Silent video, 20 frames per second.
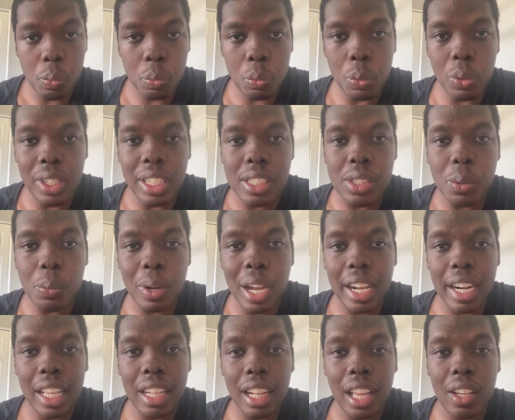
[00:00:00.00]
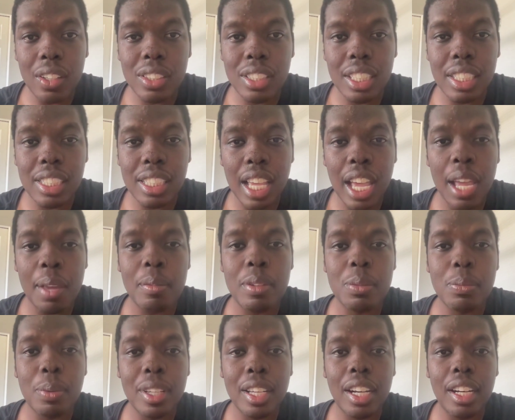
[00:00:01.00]
reason why they lost this game
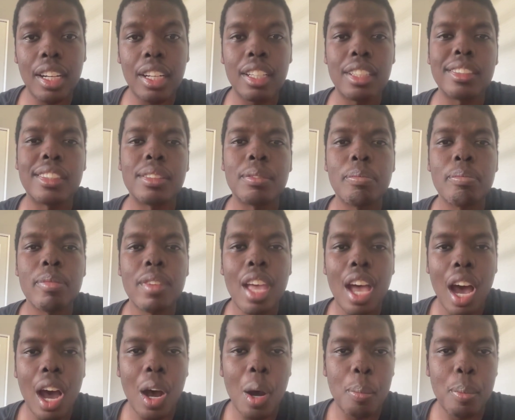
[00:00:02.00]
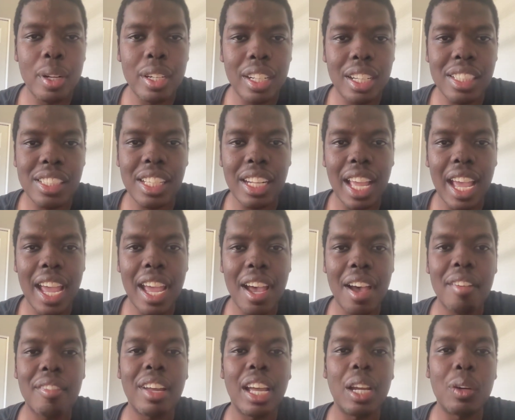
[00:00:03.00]
is because Auburn doesn't
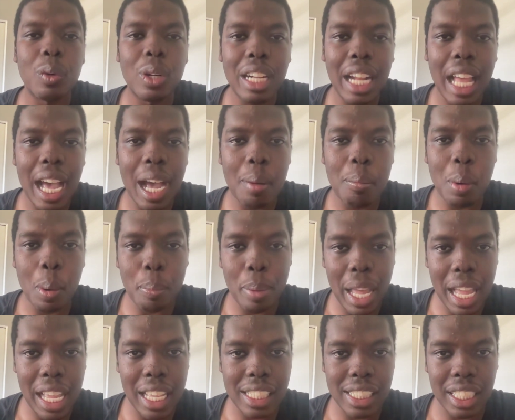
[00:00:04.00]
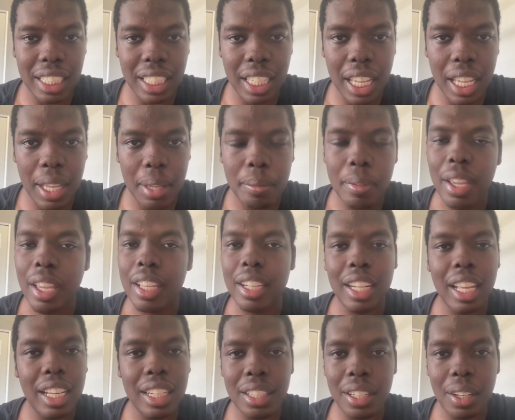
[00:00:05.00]
have a reliable passing game.
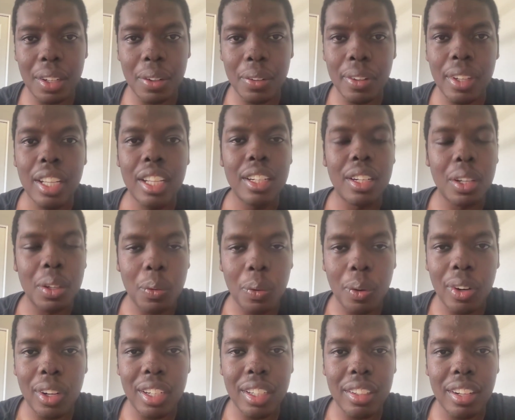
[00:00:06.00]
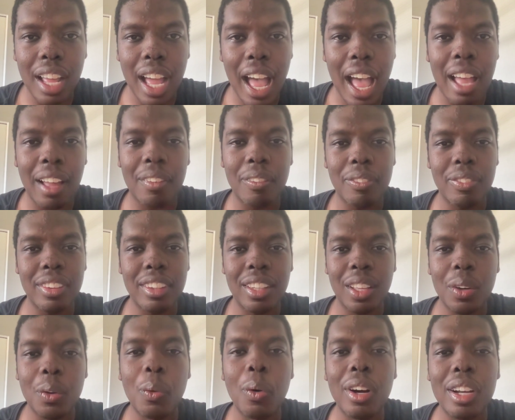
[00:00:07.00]
They don't. The
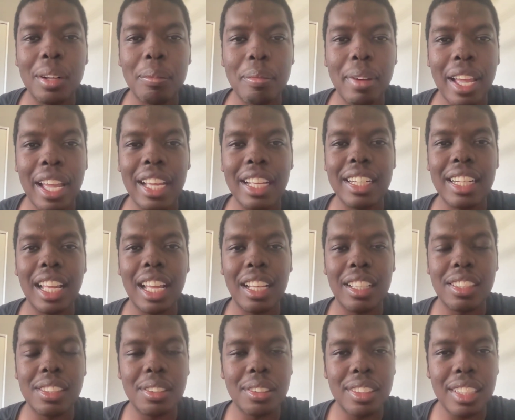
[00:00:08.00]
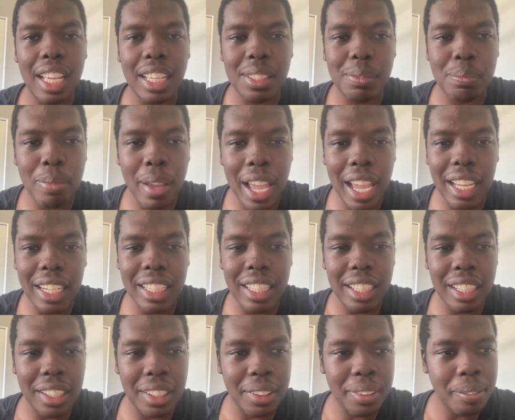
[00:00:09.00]
quarterback that's back
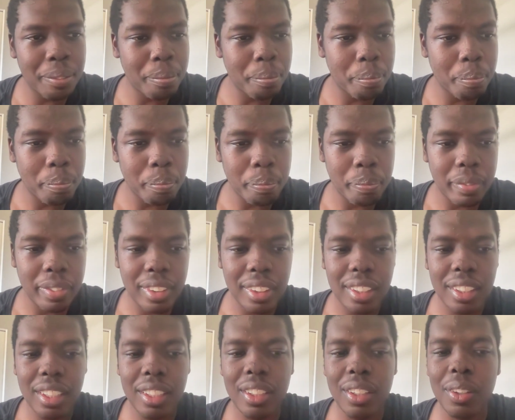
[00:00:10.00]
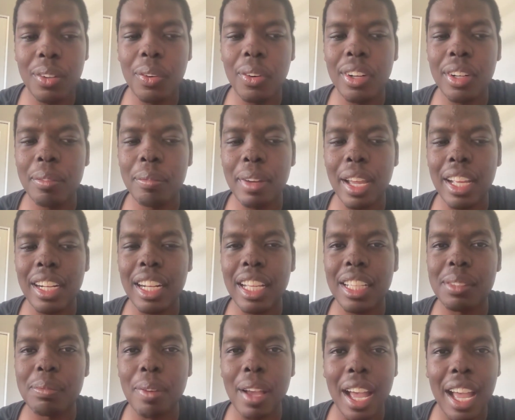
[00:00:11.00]
there, the quarterback
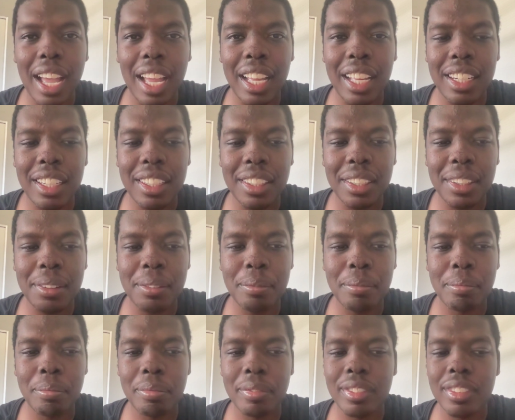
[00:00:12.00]
that's behind them,